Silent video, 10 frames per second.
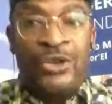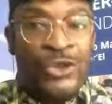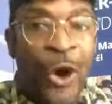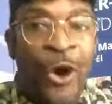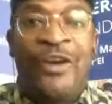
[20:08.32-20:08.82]

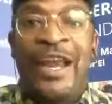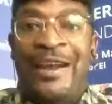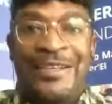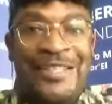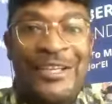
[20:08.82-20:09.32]
Doreen, I
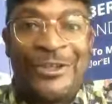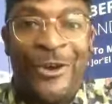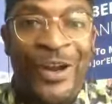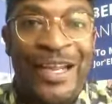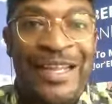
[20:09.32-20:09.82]
can see
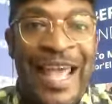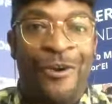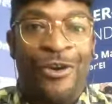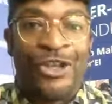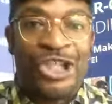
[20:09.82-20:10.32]
Doreen there,
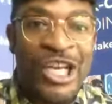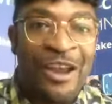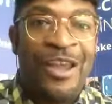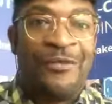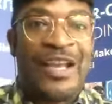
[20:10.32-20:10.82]
or
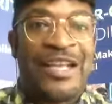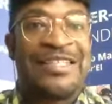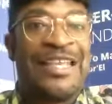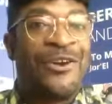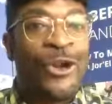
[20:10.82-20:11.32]
Sherry, if I can
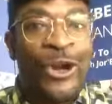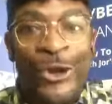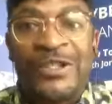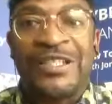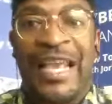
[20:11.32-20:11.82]
see, or
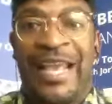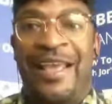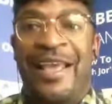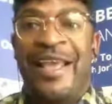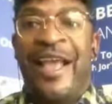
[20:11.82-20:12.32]
Lucy,
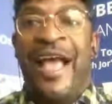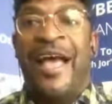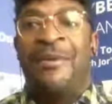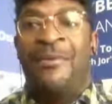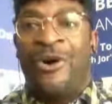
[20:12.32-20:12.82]

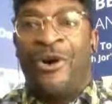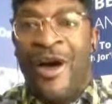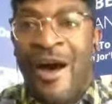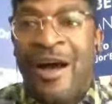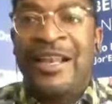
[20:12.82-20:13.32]
or
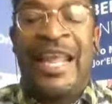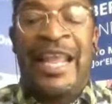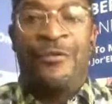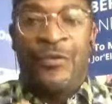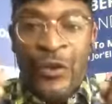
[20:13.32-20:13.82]

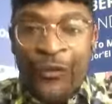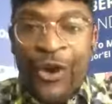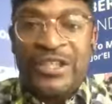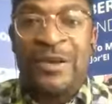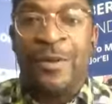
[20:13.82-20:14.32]
Arnie, if you've
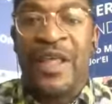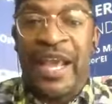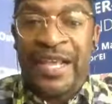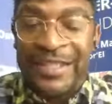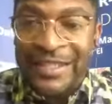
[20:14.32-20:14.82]
got someone that
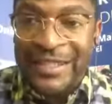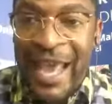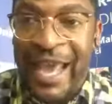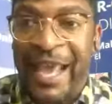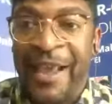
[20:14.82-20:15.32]
can
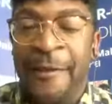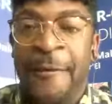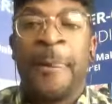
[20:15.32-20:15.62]
say,